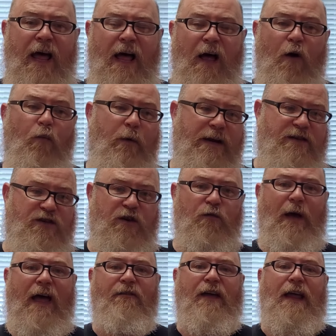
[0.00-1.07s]
uh, we do
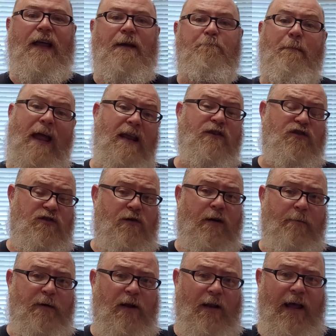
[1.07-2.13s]
have a
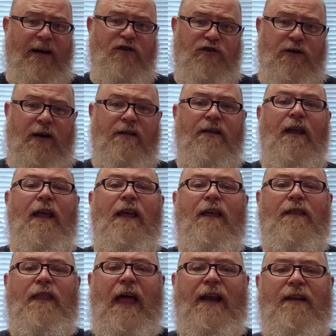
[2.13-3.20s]
manuscript collection
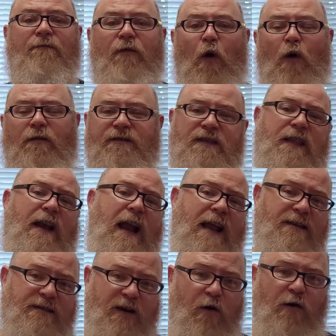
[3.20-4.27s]
that involves the
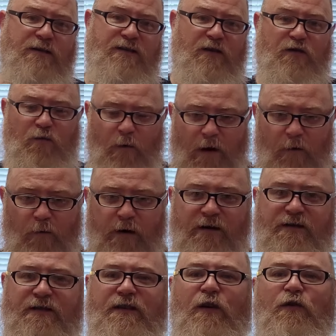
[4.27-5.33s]
Nancy Harts as well. We're
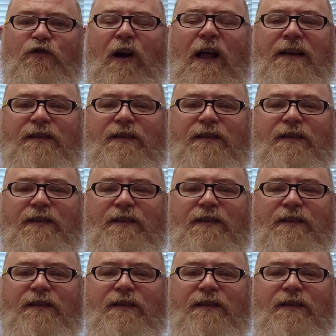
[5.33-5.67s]
still trying